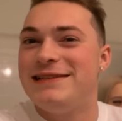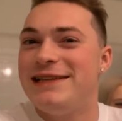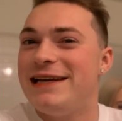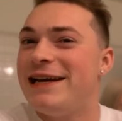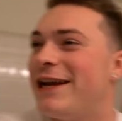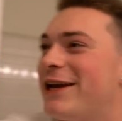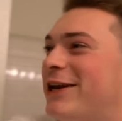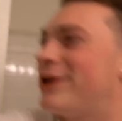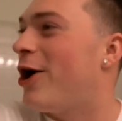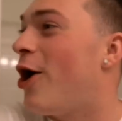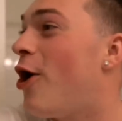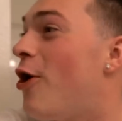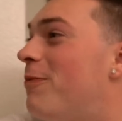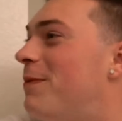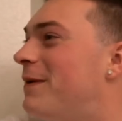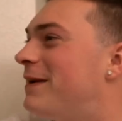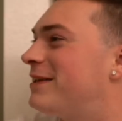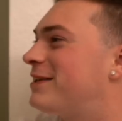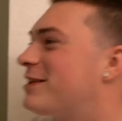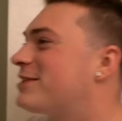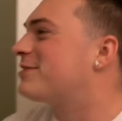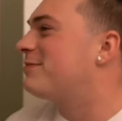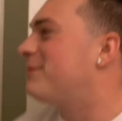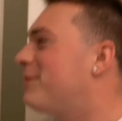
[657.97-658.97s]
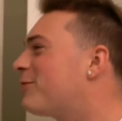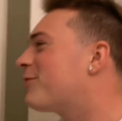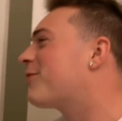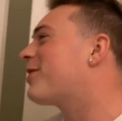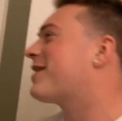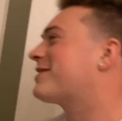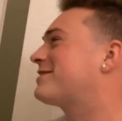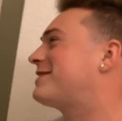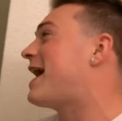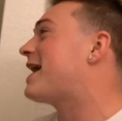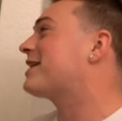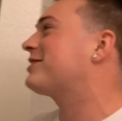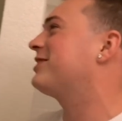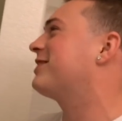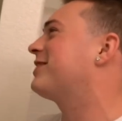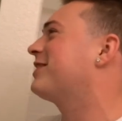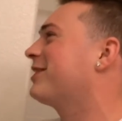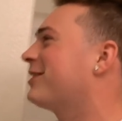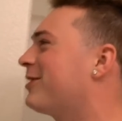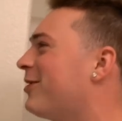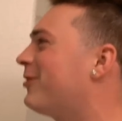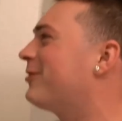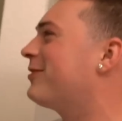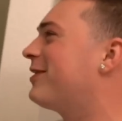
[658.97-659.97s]
idea to go, but it doesn't mean we're exactly
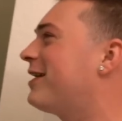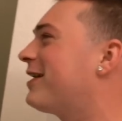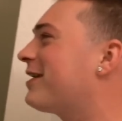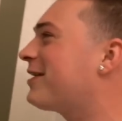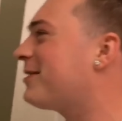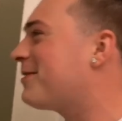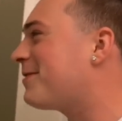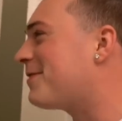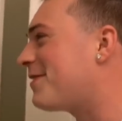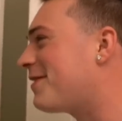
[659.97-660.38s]
gonna go there.